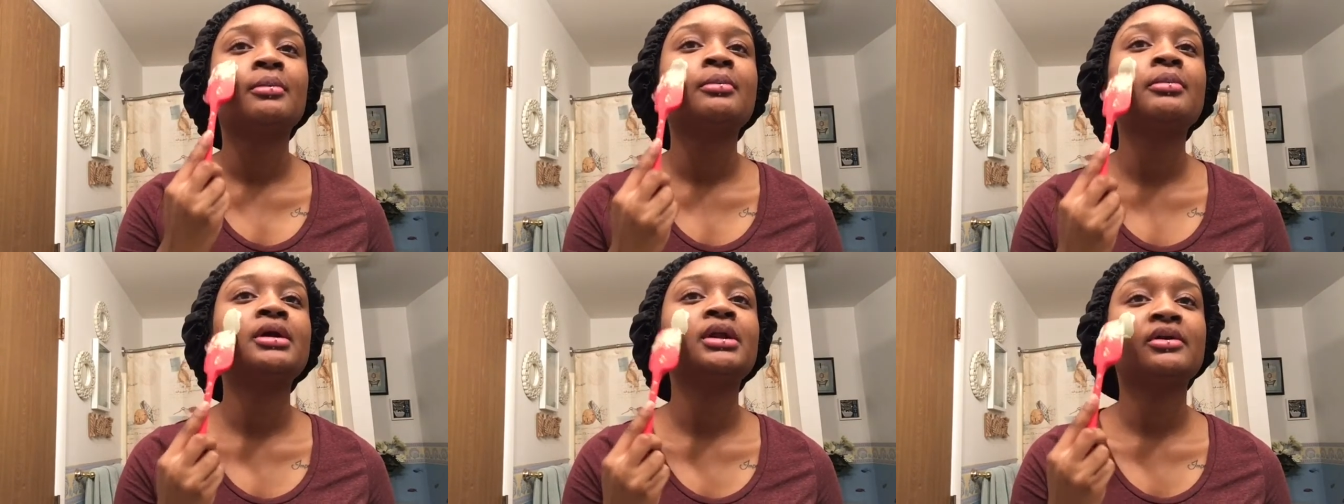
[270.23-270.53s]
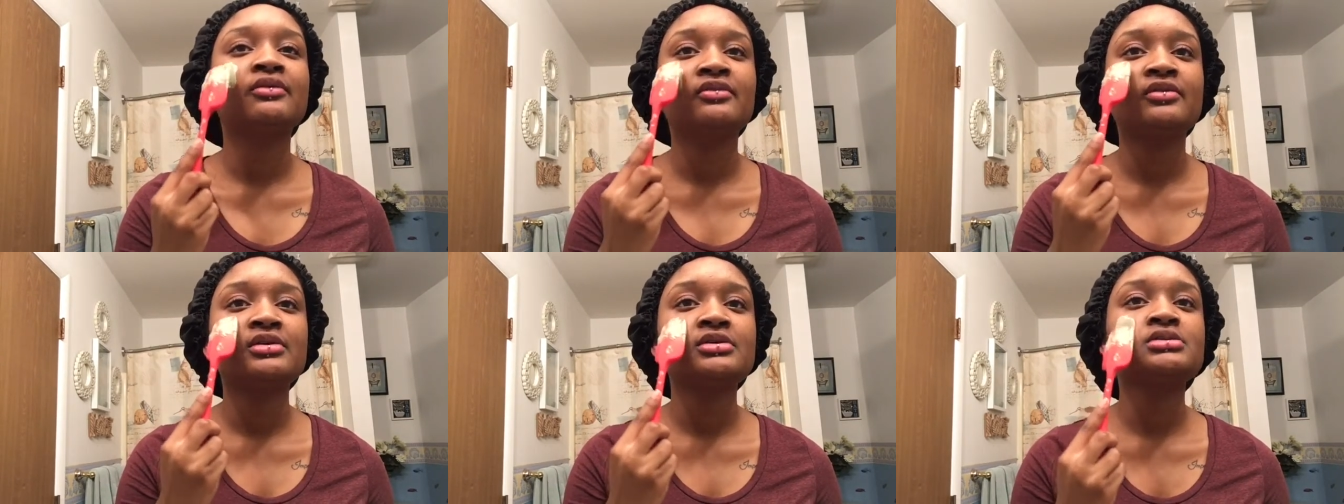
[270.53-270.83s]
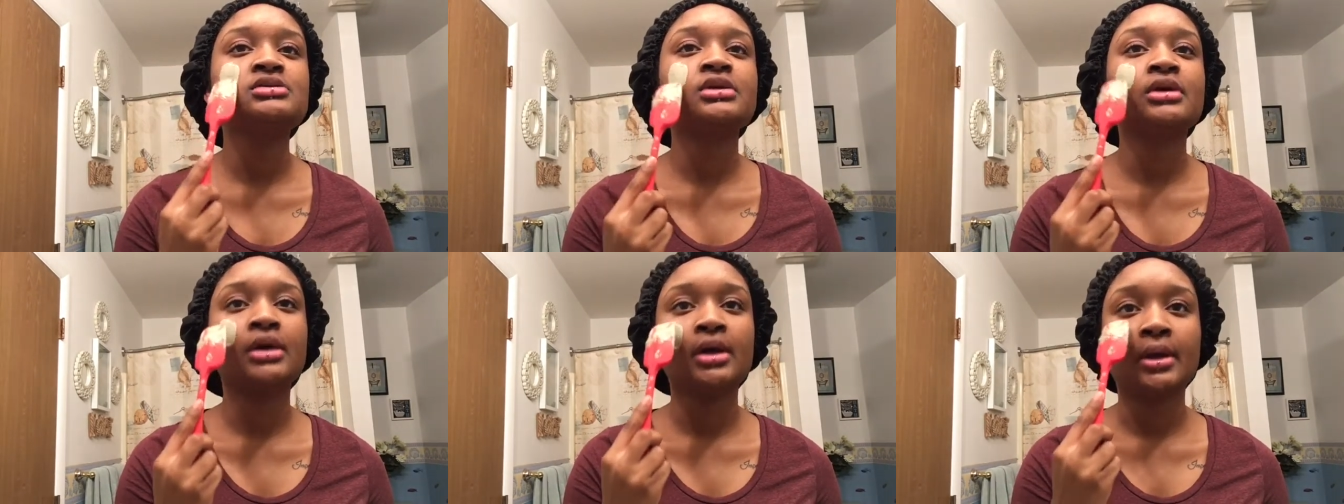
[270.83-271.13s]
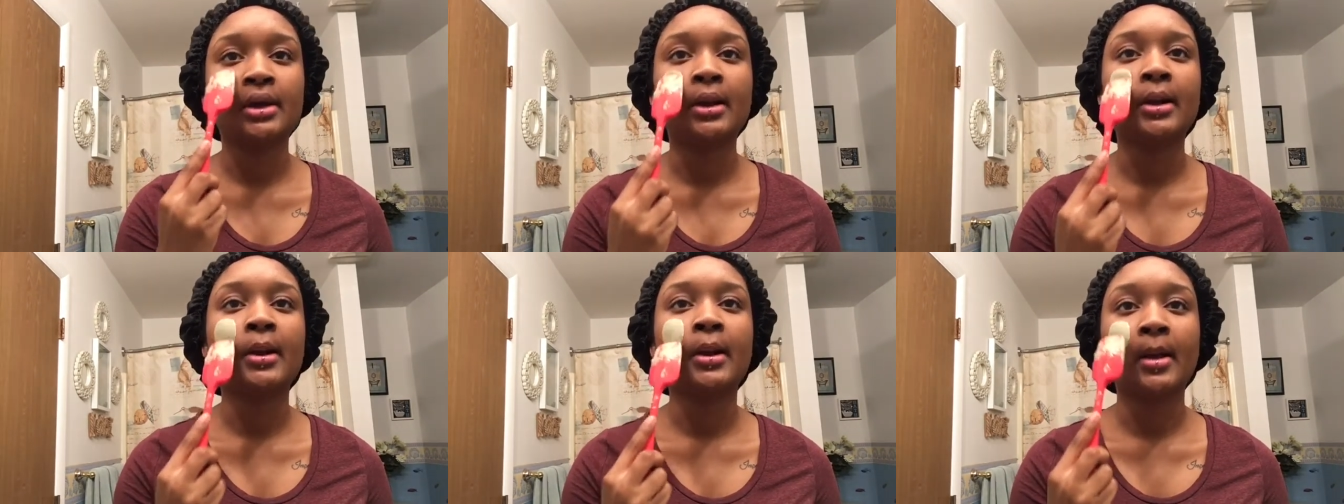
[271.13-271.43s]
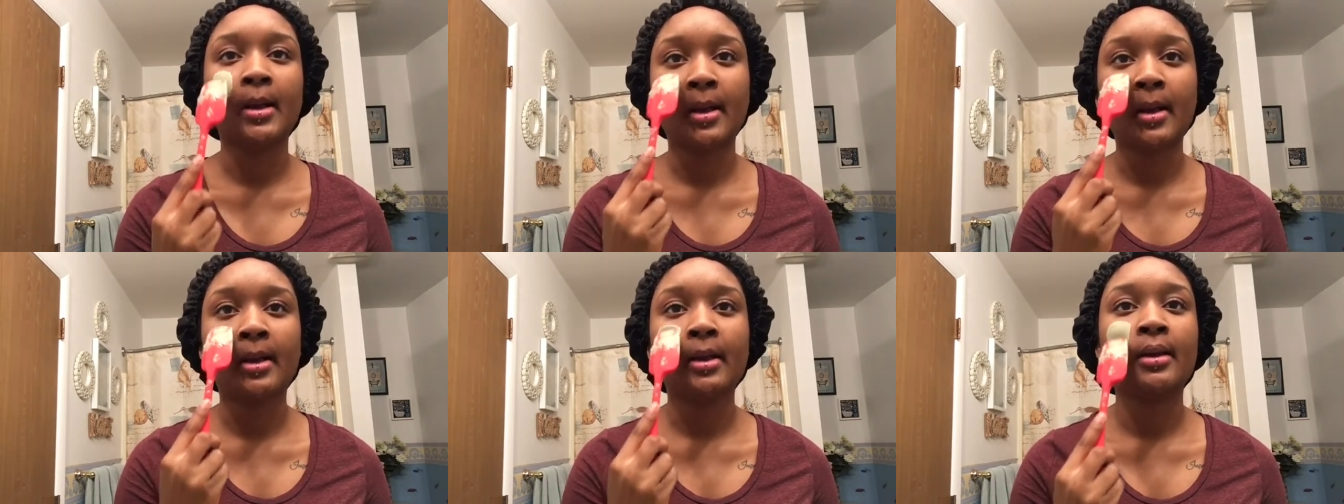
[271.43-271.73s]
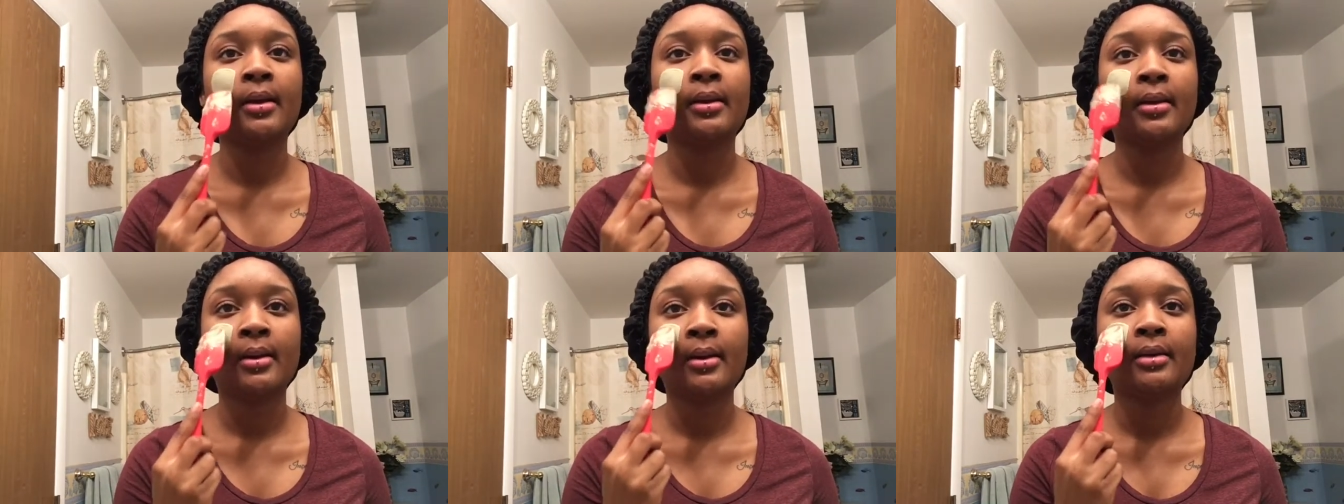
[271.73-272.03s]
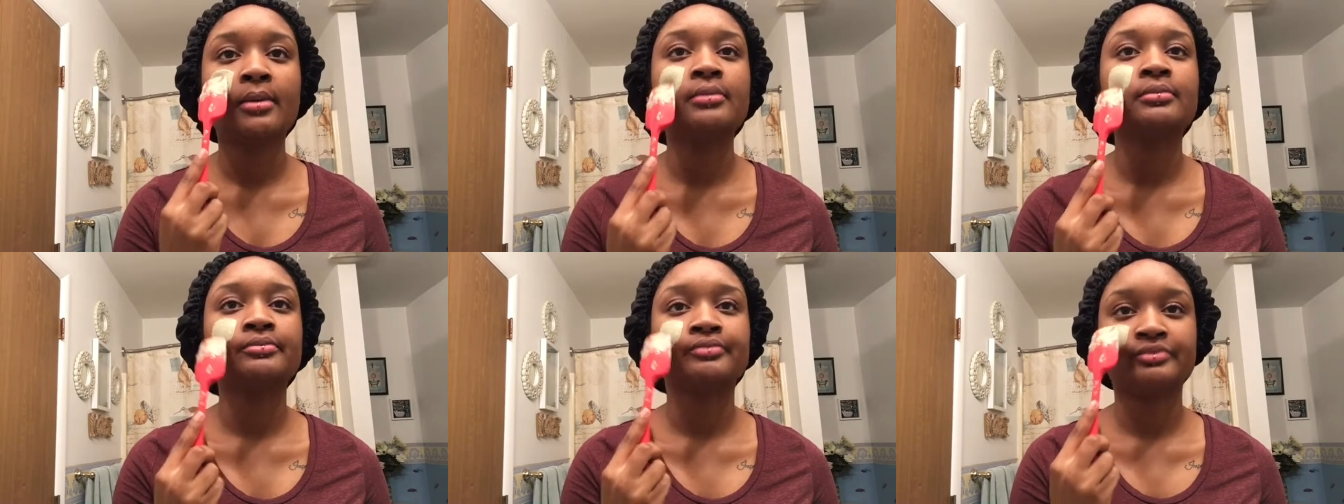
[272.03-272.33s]
but it feels good
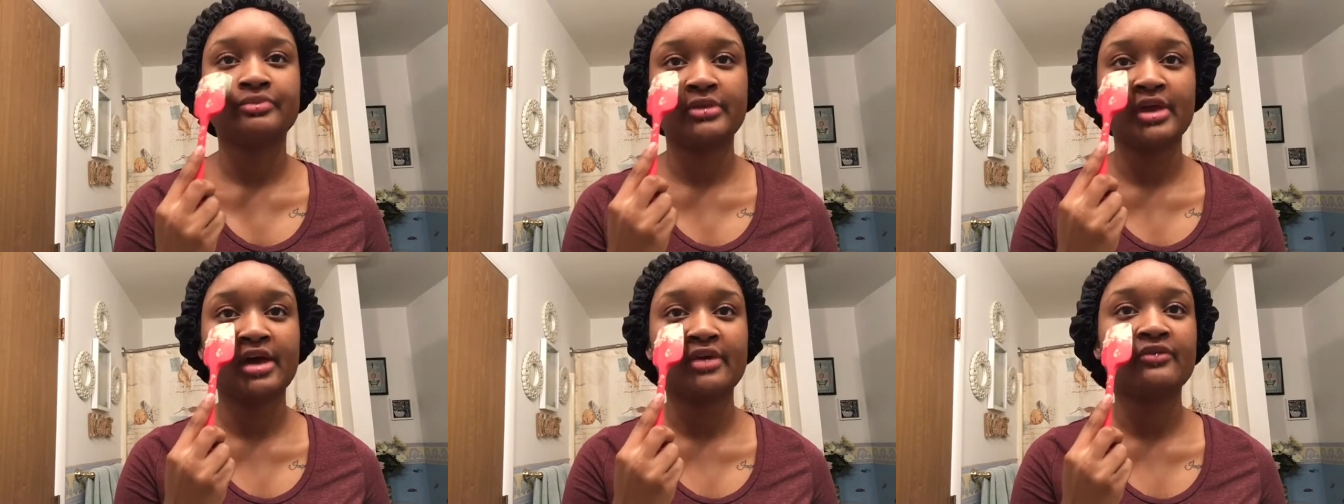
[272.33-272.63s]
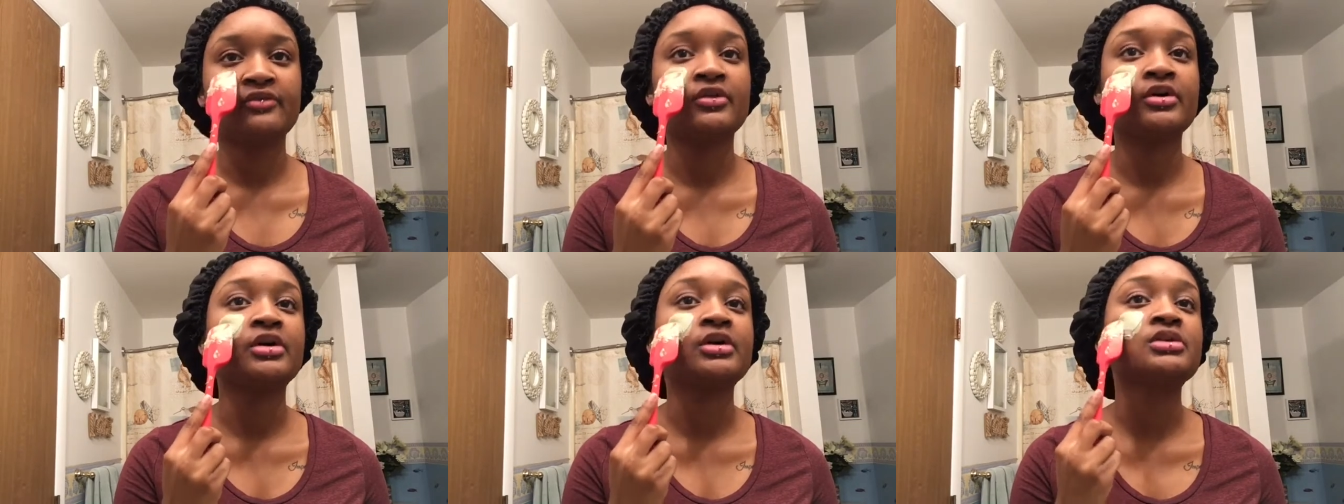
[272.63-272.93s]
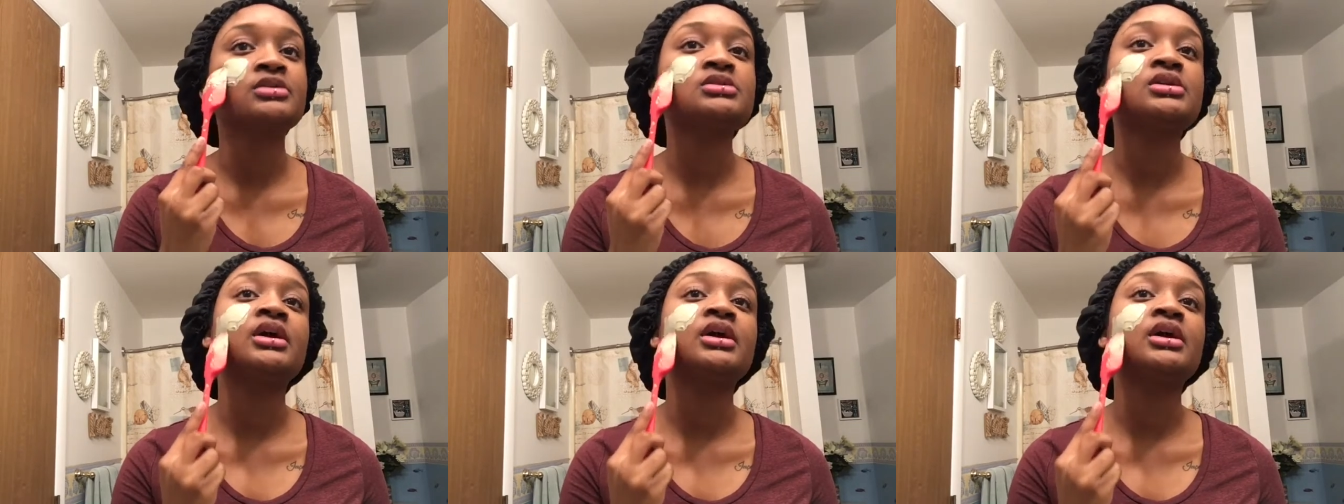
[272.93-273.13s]
at first.